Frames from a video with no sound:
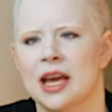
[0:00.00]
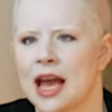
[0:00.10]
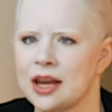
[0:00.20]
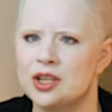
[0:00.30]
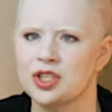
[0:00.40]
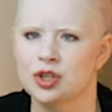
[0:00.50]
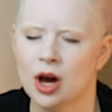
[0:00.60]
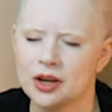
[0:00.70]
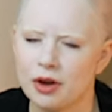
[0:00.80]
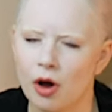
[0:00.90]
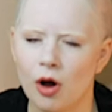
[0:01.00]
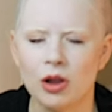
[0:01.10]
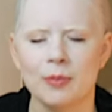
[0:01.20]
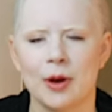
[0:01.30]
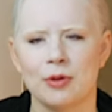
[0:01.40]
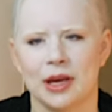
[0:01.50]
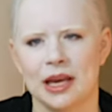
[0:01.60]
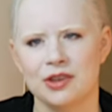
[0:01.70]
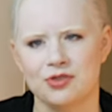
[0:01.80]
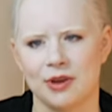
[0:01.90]
And it's not all about
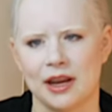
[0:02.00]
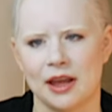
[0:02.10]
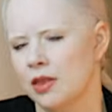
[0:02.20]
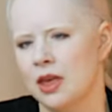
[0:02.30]
cane training.